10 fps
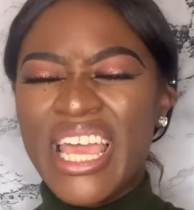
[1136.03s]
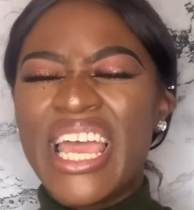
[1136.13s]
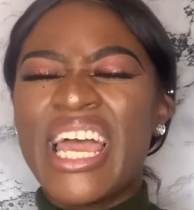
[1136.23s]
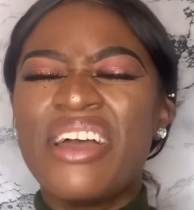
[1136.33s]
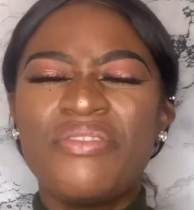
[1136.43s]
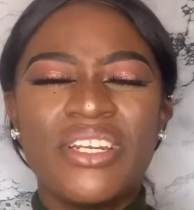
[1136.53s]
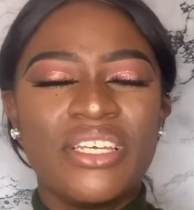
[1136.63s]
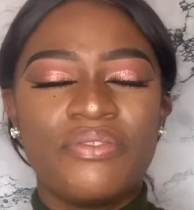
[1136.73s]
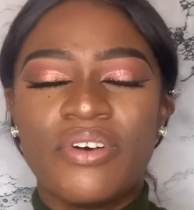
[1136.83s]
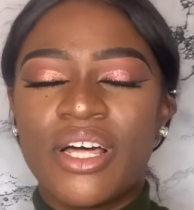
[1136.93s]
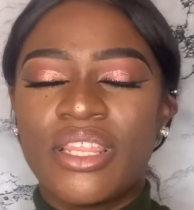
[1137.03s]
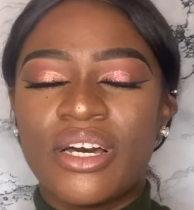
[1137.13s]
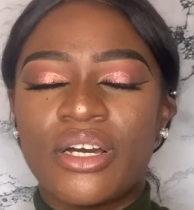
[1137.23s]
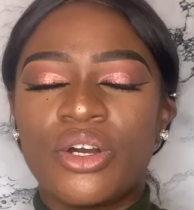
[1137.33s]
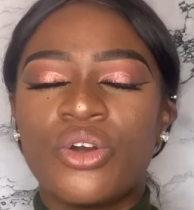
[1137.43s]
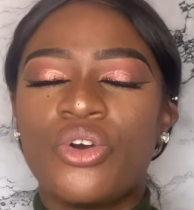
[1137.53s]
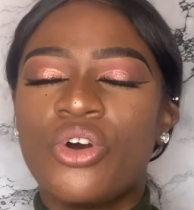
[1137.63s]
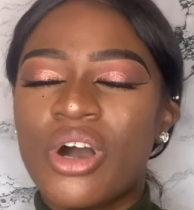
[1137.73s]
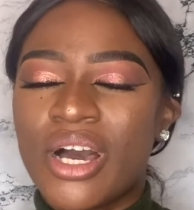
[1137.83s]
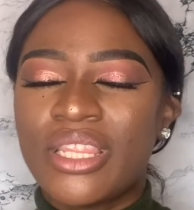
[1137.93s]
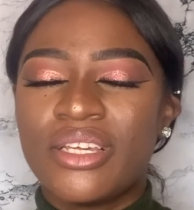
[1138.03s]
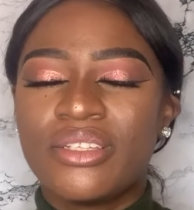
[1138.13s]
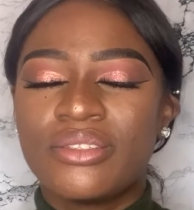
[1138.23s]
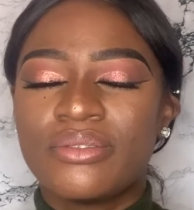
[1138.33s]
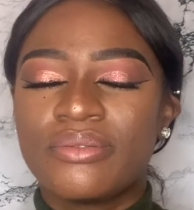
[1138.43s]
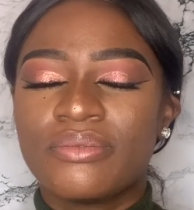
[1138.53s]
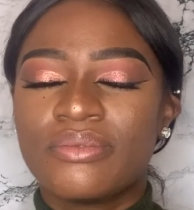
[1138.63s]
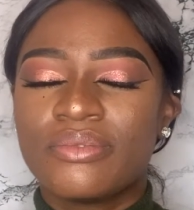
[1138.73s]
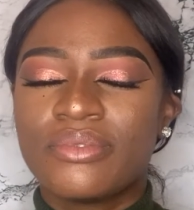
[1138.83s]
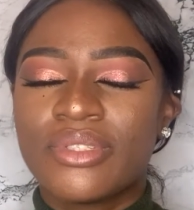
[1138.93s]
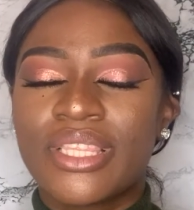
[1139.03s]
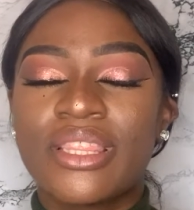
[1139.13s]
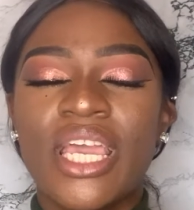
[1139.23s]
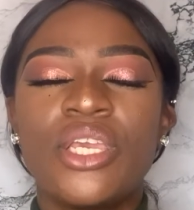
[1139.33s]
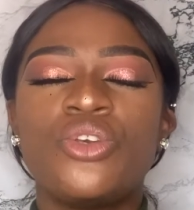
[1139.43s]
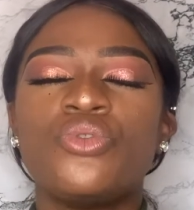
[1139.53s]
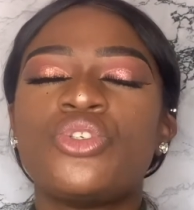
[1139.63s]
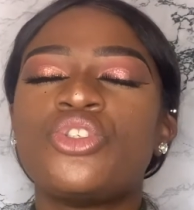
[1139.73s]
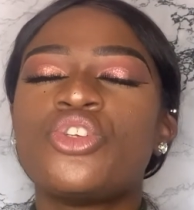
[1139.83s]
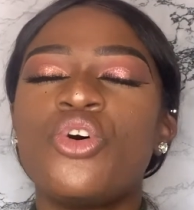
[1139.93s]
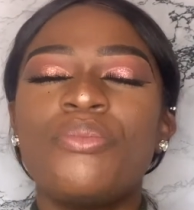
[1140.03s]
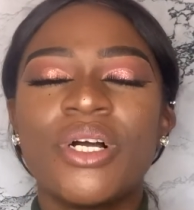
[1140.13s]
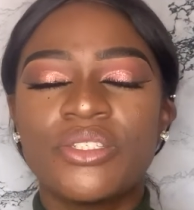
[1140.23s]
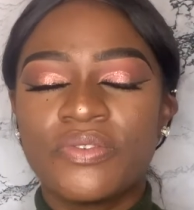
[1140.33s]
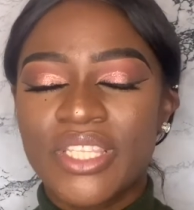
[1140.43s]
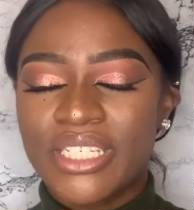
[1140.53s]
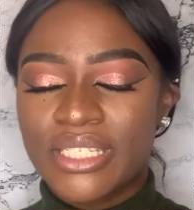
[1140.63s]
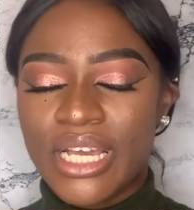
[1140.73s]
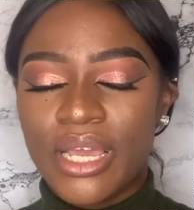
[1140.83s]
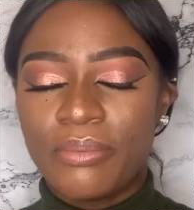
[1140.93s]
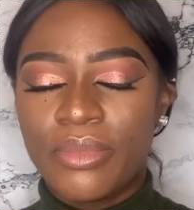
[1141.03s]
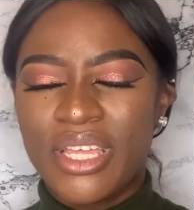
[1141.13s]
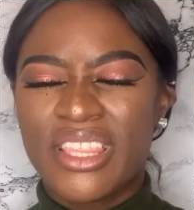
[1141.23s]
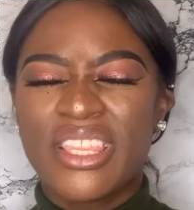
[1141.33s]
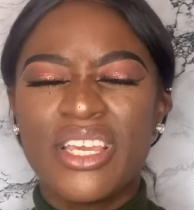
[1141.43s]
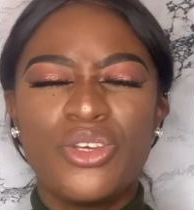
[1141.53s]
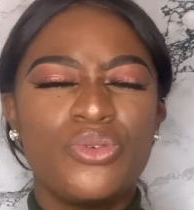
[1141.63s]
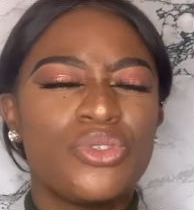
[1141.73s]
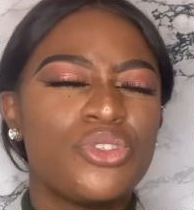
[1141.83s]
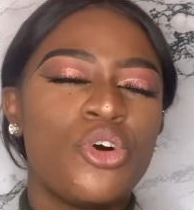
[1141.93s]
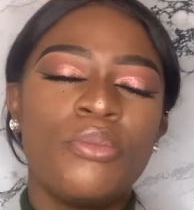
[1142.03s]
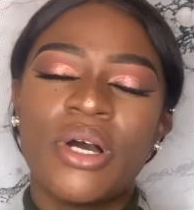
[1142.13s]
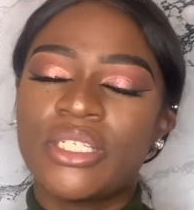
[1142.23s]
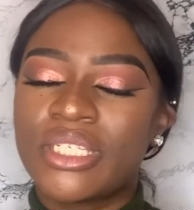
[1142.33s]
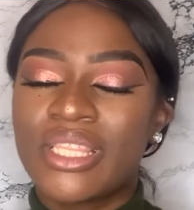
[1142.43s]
Heavenly Father, God, thank you so much for this time. Thank you so much.